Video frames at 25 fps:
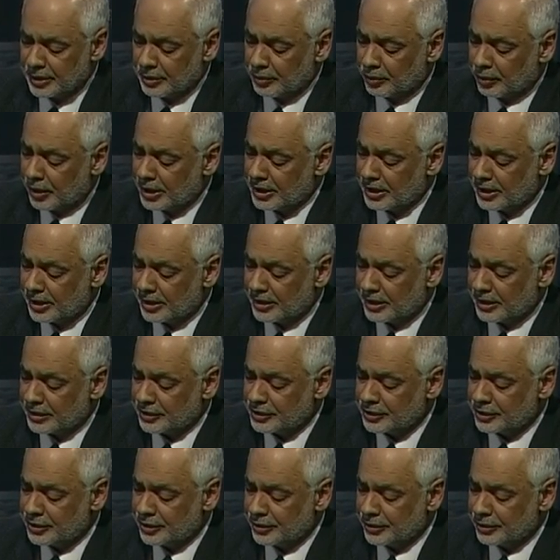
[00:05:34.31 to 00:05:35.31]
One of the
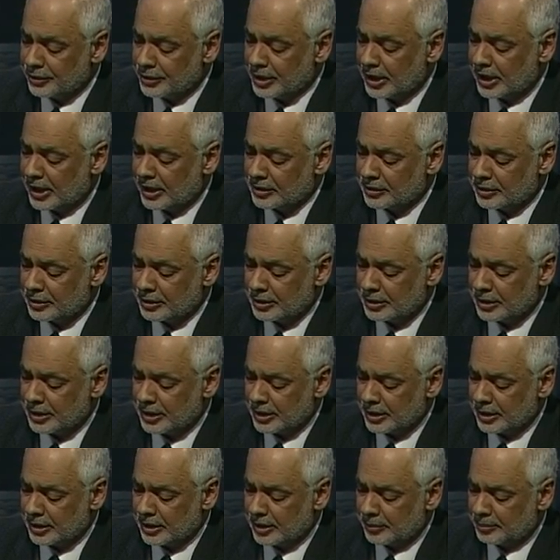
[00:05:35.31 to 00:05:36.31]
things you talked
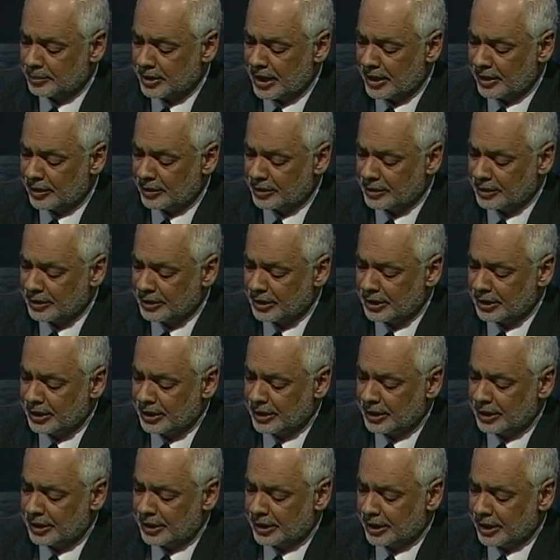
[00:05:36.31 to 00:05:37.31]
about
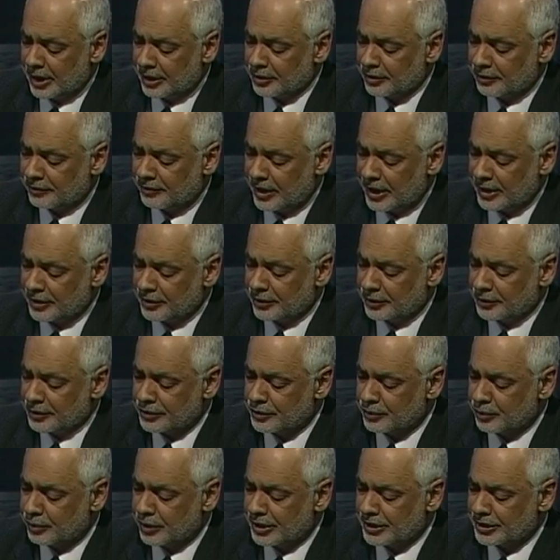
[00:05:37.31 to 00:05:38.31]
in other
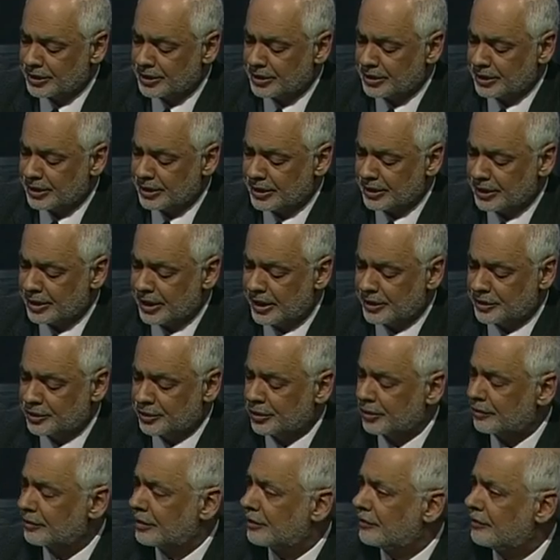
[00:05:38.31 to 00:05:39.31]
venues was the
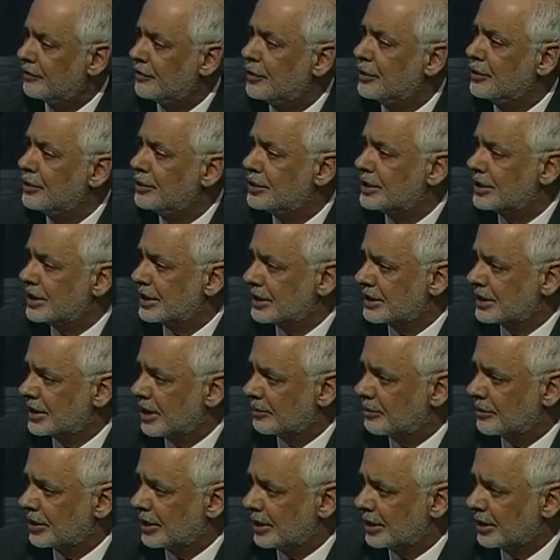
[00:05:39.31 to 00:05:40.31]
nature of infusing
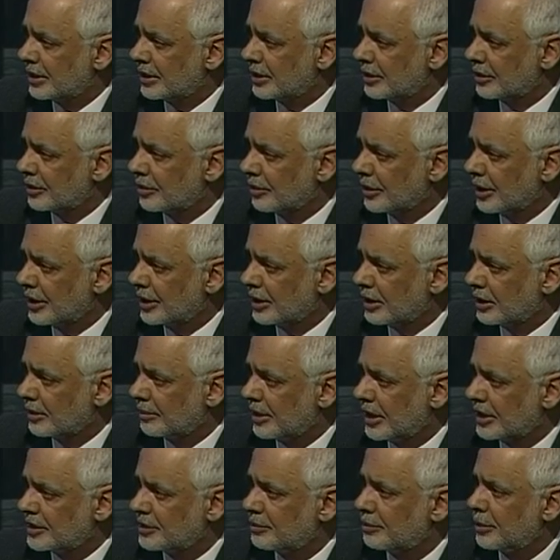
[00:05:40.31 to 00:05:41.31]
something into the curriculum
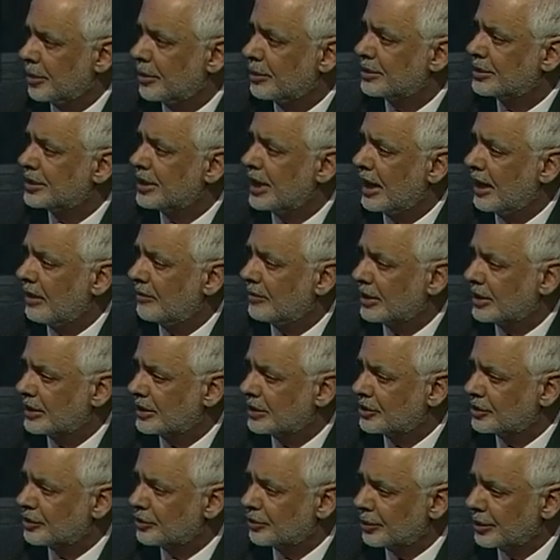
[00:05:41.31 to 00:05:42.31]
as opposed to having a
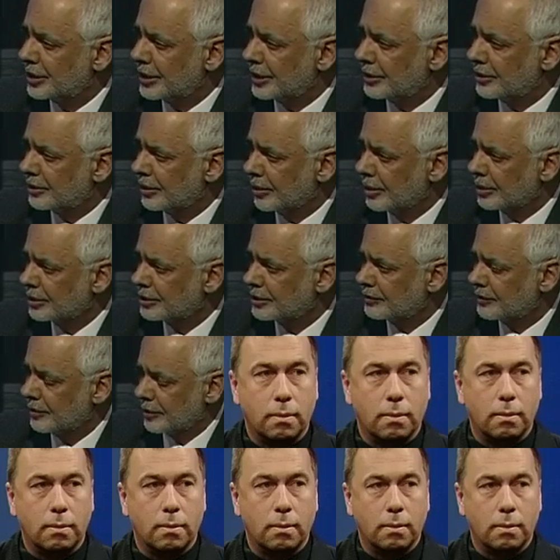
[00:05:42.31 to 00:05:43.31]
discrete course for it.